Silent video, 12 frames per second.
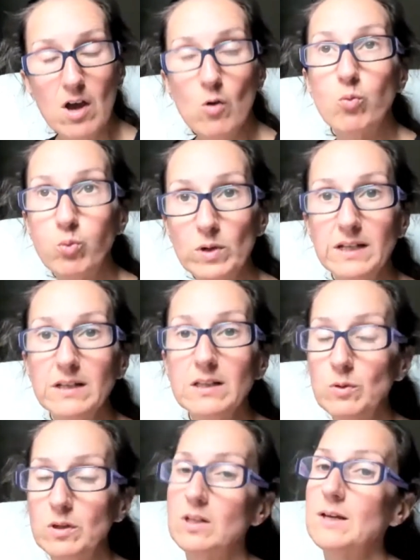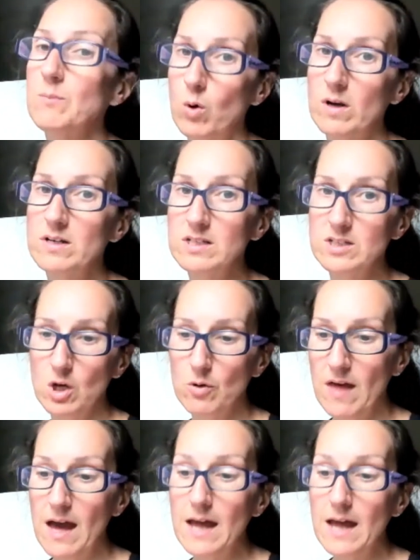Really, really important to know
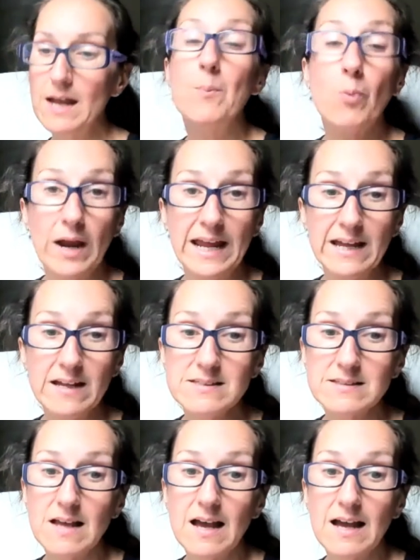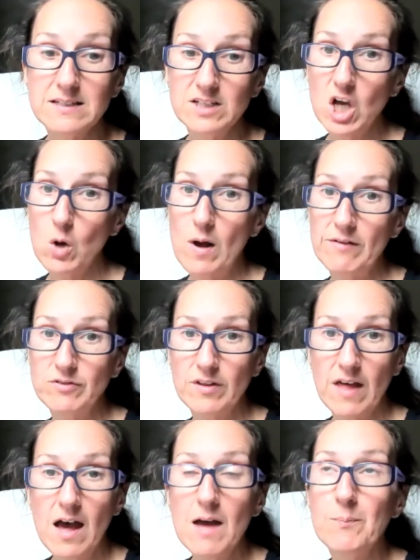that. Brands, I didn't go after
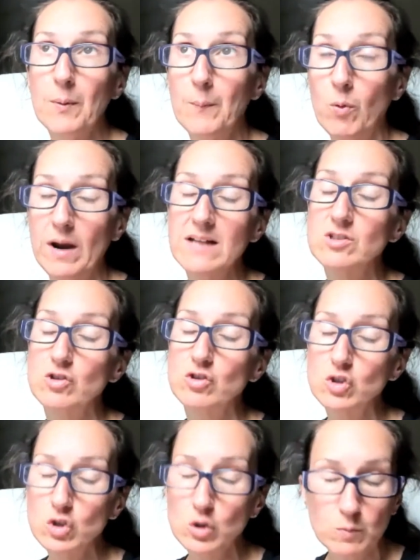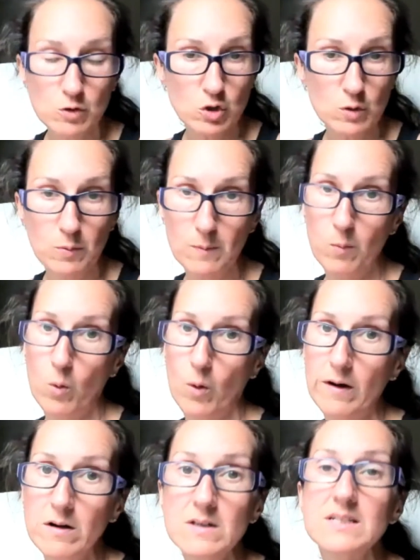that, but brands are super, super
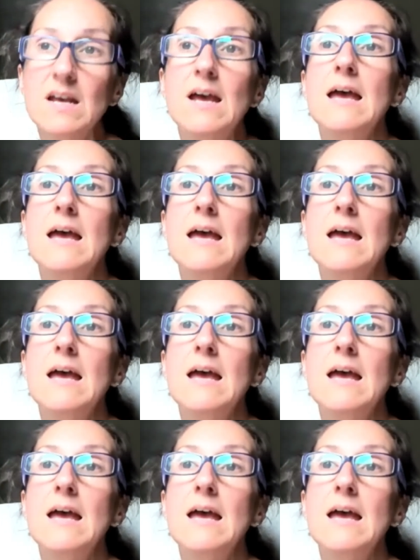important.